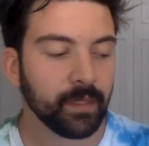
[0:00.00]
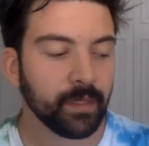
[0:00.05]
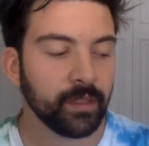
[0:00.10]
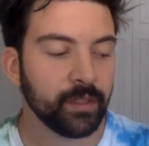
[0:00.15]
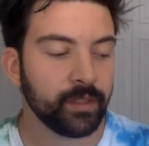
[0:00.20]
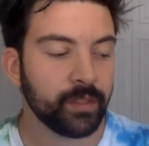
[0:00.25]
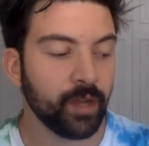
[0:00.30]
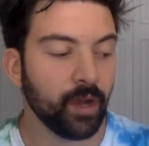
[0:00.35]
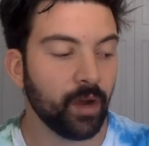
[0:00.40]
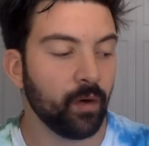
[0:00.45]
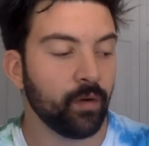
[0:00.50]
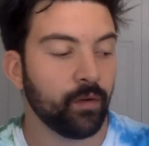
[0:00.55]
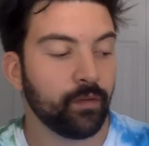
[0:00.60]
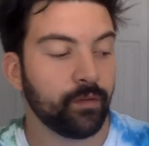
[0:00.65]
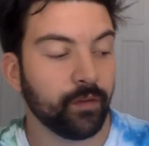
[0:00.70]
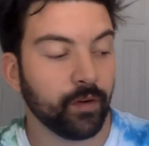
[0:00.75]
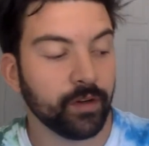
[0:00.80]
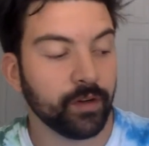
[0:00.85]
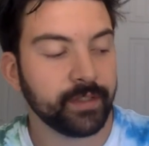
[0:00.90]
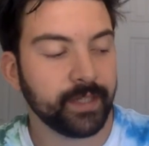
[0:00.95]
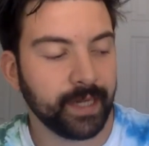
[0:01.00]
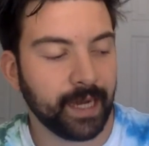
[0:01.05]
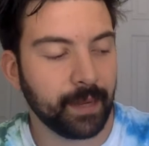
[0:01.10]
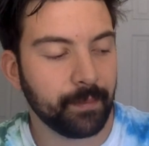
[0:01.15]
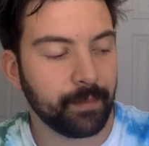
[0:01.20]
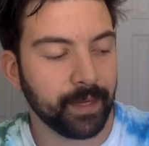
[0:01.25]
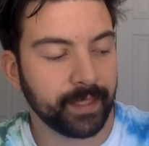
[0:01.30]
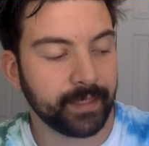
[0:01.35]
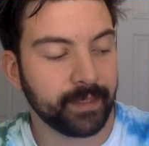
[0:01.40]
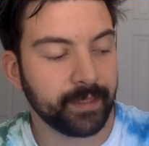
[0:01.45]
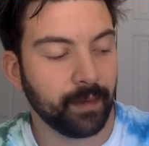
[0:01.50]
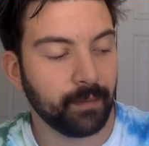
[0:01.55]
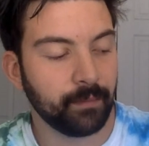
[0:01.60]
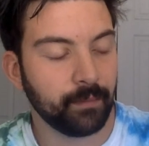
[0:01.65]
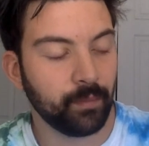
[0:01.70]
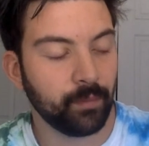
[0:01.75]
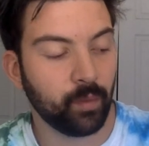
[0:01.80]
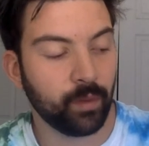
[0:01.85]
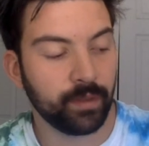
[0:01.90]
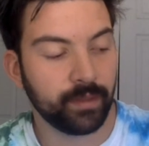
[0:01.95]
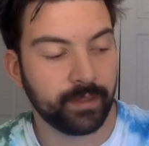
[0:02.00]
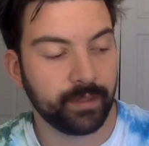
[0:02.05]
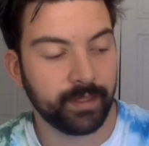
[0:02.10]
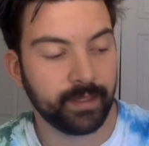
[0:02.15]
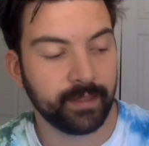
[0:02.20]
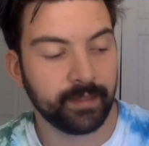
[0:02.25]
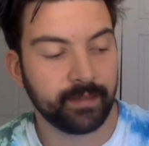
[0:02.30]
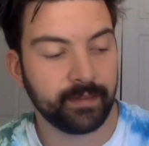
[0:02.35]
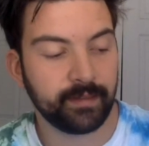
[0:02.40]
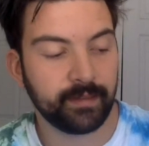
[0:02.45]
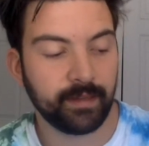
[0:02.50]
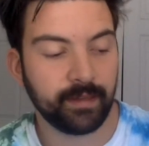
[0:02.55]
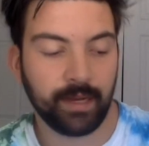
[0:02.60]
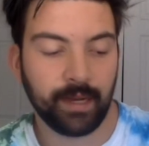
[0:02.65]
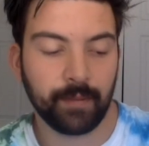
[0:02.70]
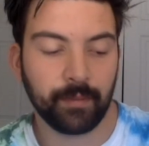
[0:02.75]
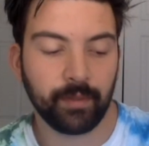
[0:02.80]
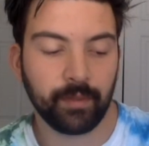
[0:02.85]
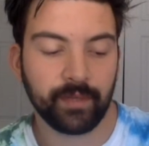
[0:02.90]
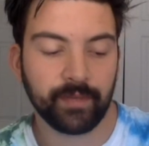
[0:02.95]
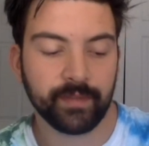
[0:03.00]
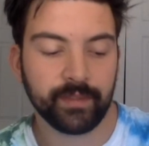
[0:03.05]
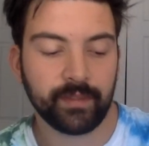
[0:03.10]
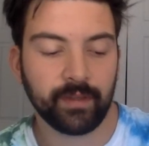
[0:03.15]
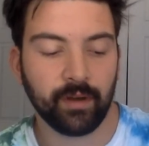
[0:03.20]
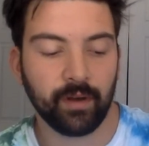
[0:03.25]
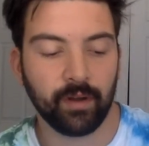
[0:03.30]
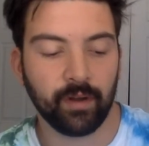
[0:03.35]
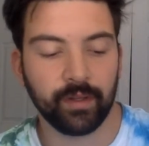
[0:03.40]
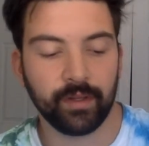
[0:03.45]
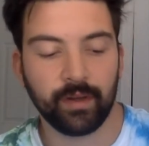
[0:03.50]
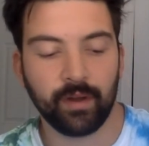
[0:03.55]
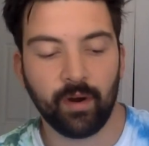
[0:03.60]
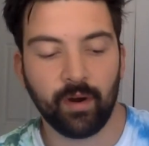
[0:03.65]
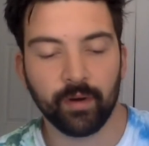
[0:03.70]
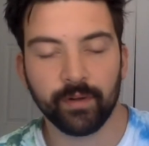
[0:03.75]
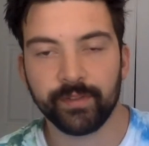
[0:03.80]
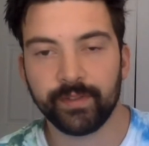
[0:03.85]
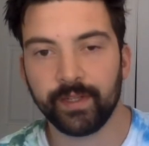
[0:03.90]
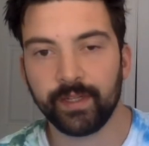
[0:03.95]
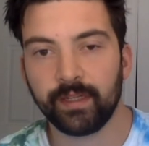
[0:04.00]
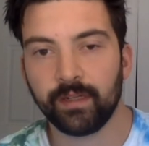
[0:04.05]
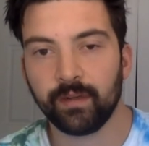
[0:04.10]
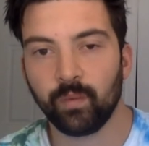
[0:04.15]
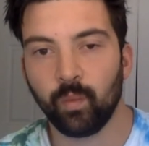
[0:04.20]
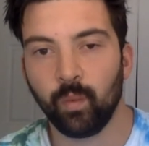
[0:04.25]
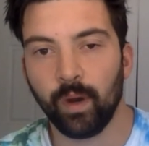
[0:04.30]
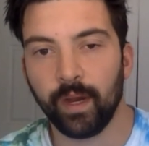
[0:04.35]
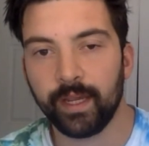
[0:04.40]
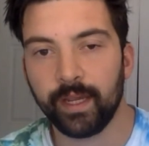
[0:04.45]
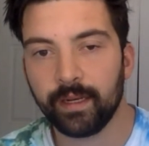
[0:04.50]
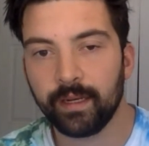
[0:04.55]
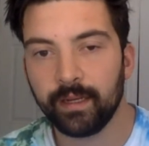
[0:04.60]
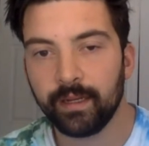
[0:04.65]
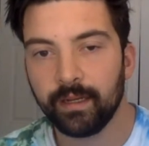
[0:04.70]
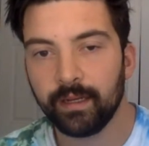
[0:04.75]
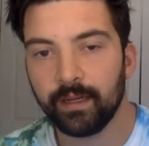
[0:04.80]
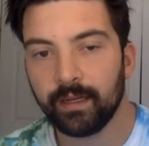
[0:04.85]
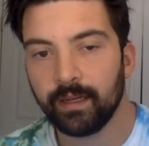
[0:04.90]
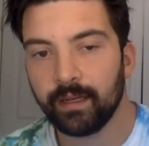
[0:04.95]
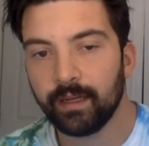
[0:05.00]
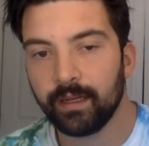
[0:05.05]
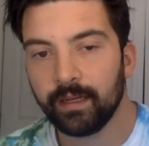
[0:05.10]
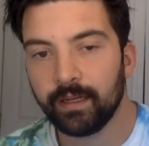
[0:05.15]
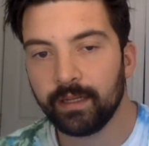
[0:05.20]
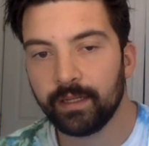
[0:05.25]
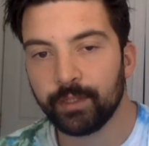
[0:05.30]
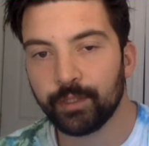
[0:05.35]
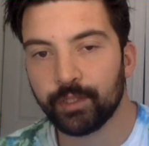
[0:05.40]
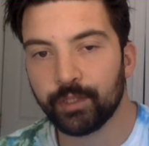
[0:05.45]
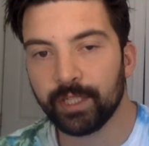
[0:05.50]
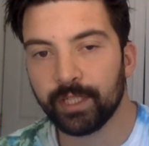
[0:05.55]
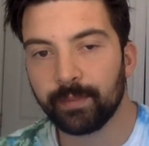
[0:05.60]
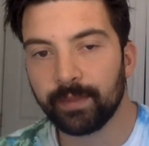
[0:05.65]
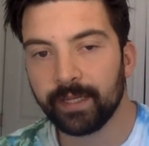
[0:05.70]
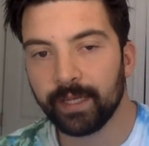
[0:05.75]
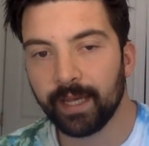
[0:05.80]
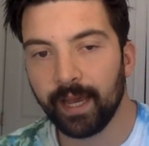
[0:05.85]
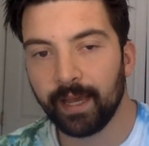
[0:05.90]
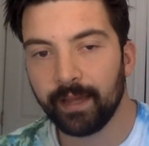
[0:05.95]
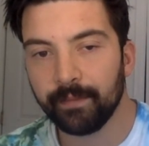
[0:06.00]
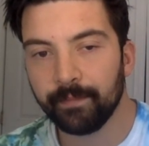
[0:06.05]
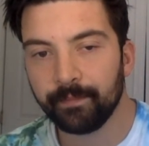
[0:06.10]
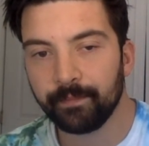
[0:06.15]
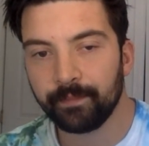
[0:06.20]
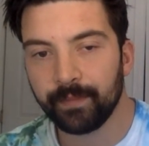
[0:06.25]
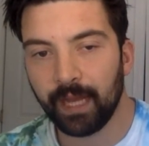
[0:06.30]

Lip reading: So first thing I picked up was this. I believe it's called an Arctic White GBA.